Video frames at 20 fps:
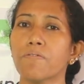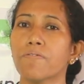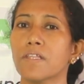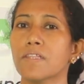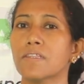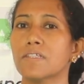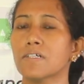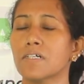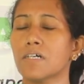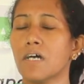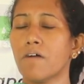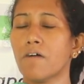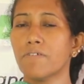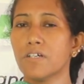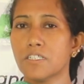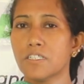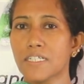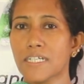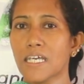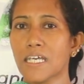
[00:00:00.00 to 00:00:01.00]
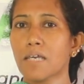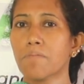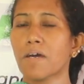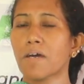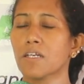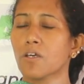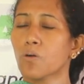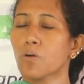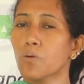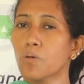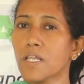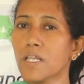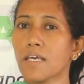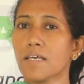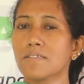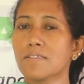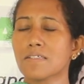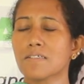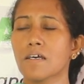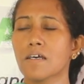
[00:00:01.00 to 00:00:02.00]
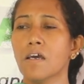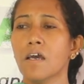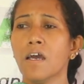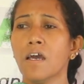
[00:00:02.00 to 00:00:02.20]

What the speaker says: with our team and colleagues,